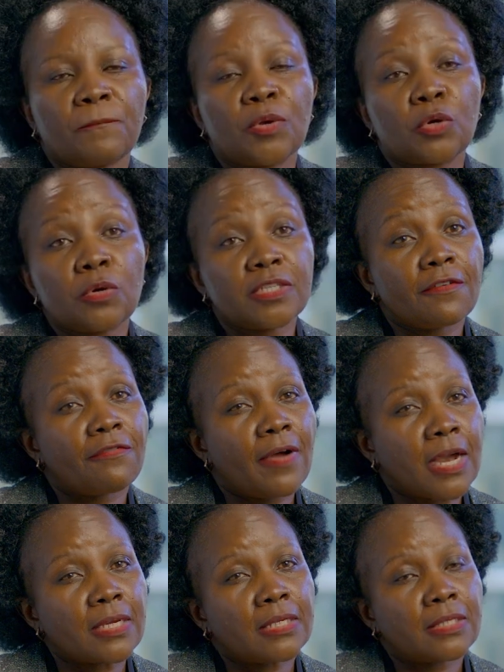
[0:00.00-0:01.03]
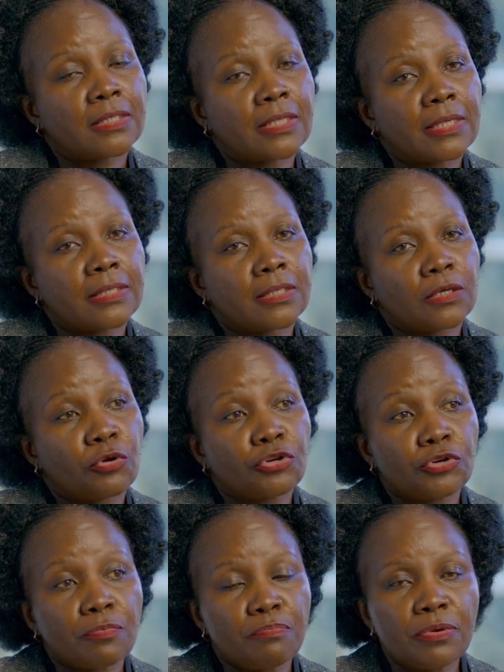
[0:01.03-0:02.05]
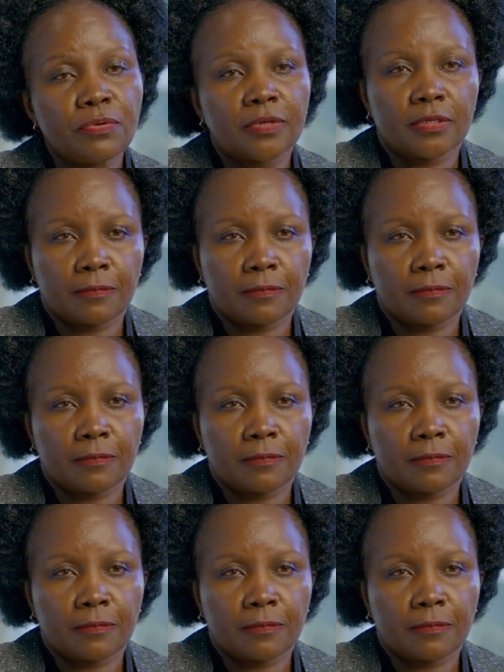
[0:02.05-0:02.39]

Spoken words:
because the factors that contribute